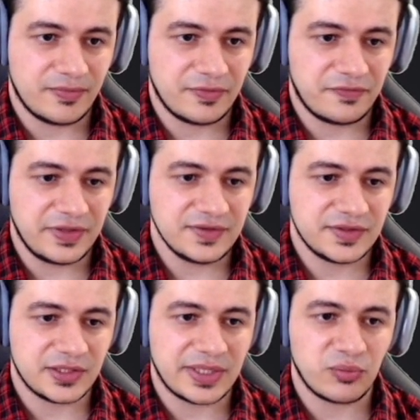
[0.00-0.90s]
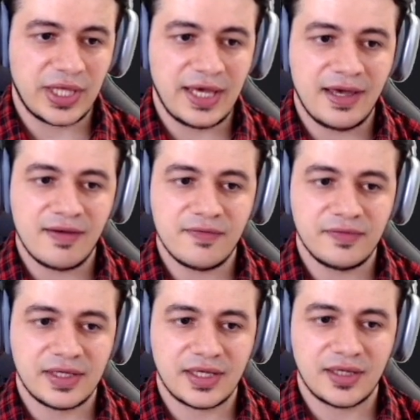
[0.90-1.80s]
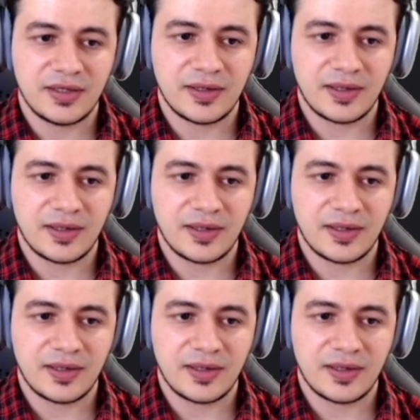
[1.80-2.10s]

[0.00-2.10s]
things here, and we have a